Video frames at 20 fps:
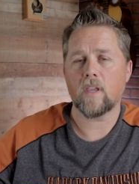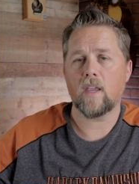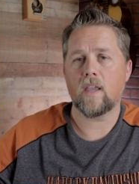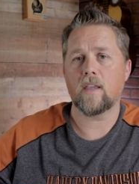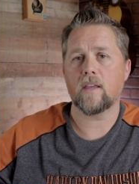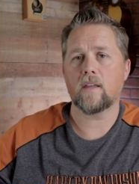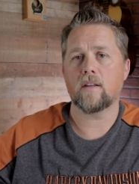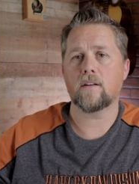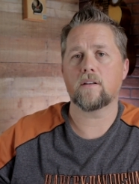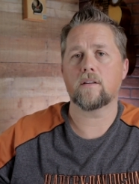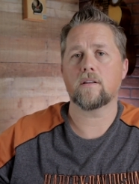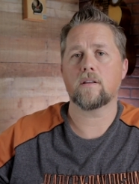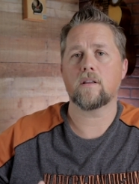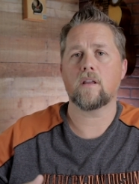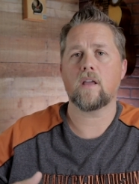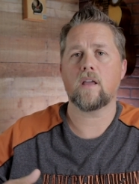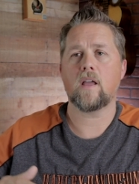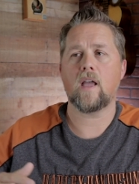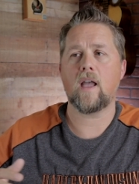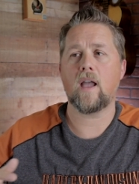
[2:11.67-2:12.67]
and
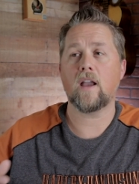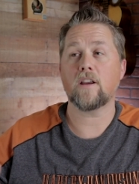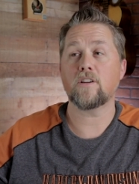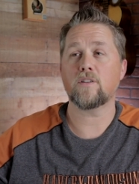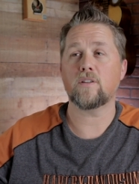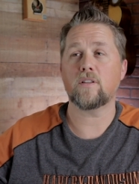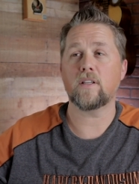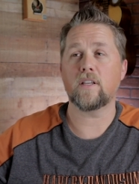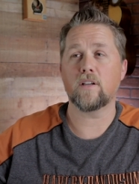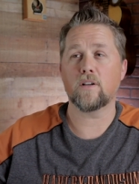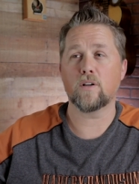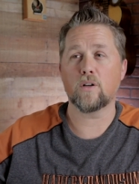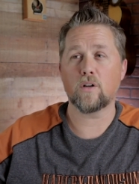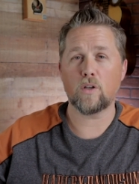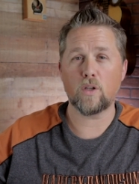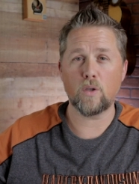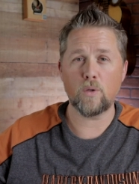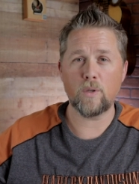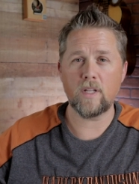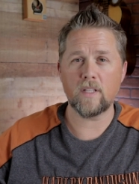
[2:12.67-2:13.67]
actually
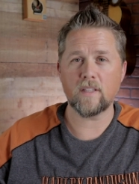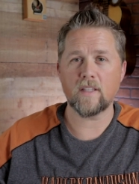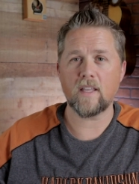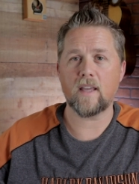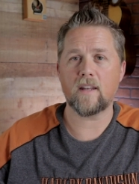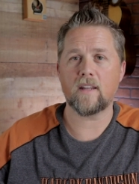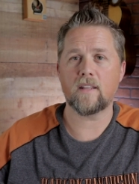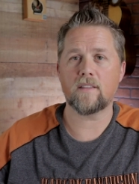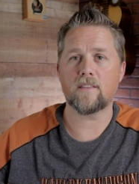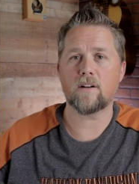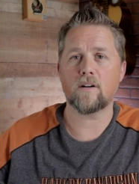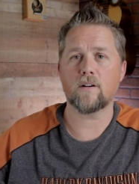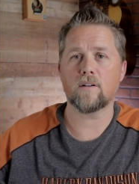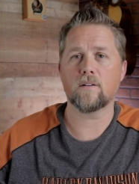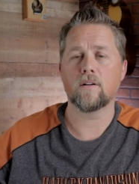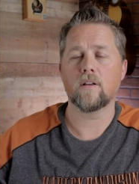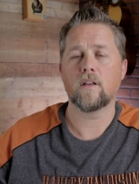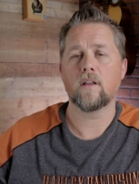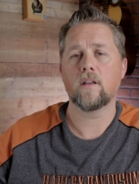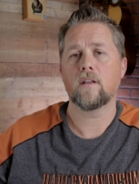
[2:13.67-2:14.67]
including that in their
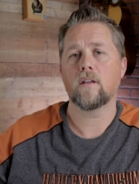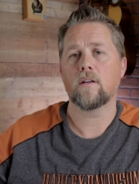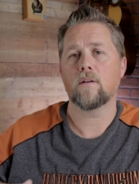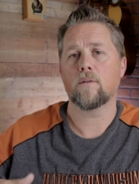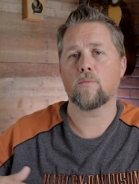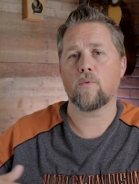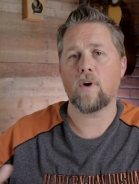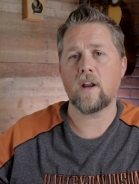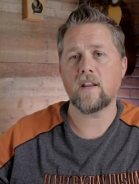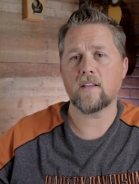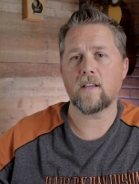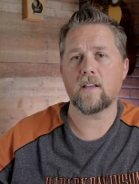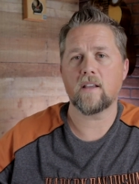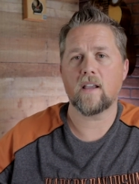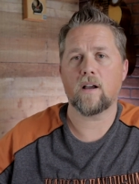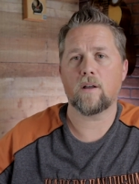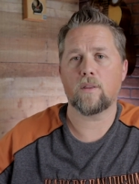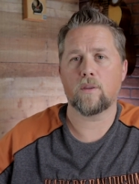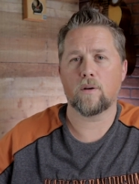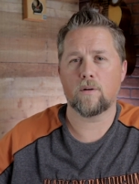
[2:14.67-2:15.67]
ranking
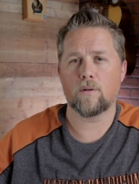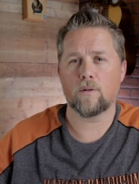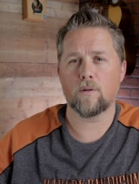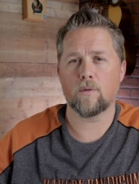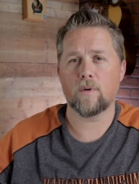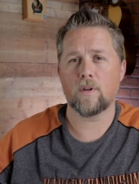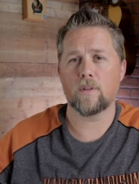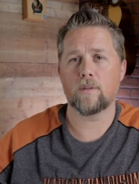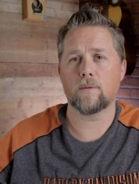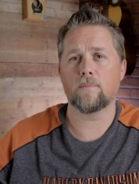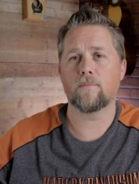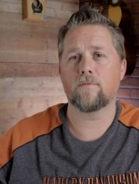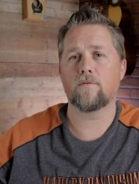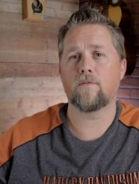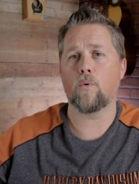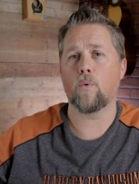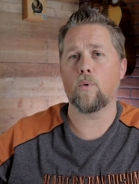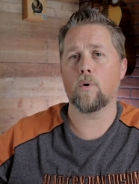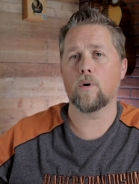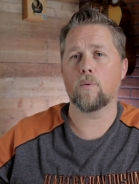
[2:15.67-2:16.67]
algorithm
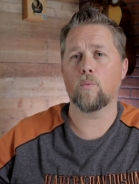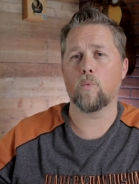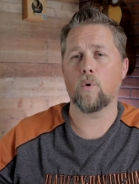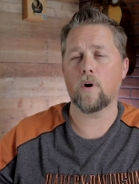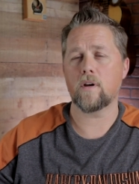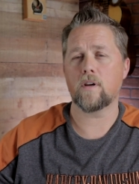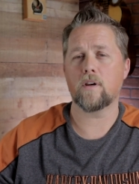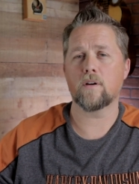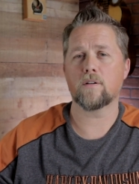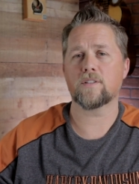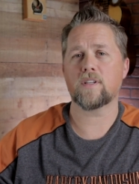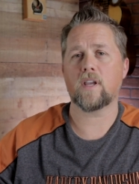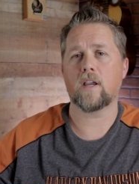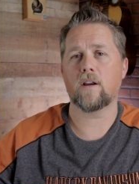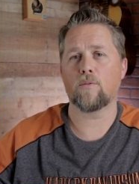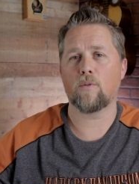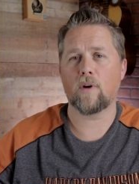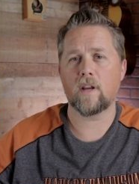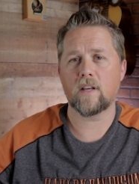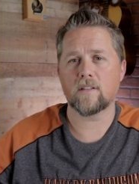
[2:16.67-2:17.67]
for where your
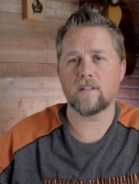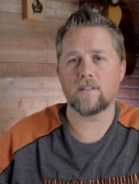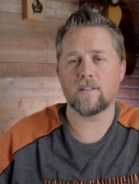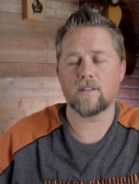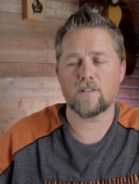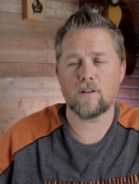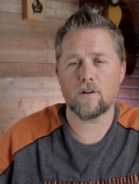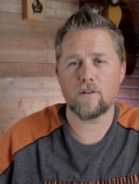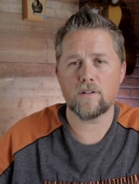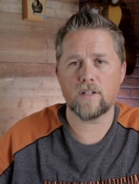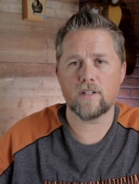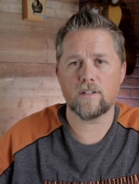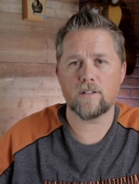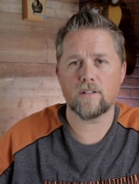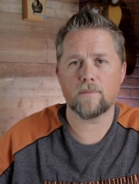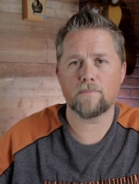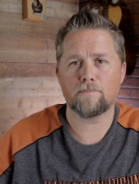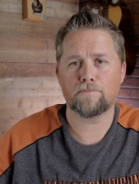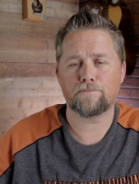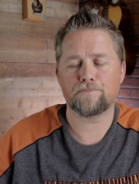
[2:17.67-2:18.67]
site ranks in the search
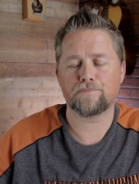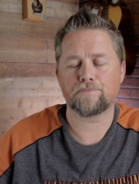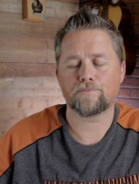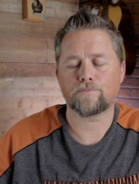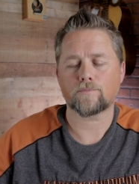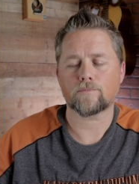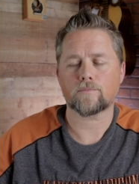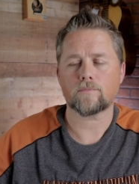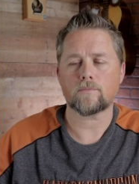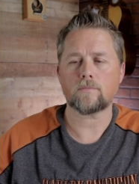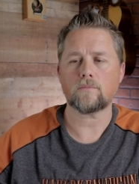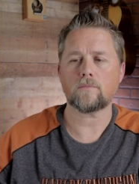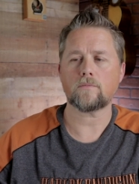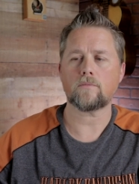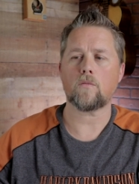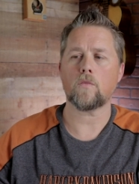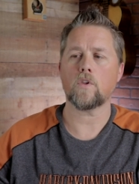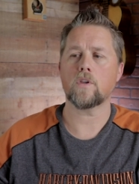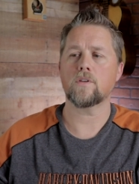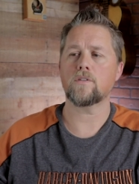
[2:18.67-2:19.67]
engine.
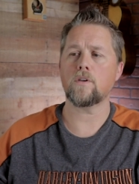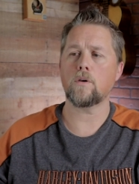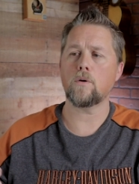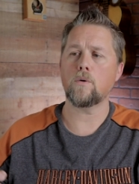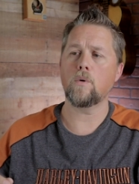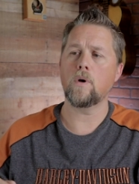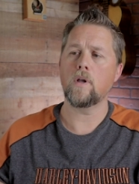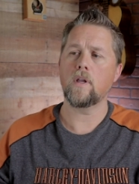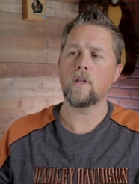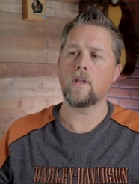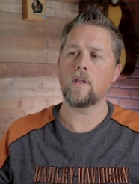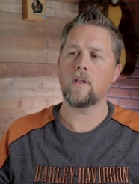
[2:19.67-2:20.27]
So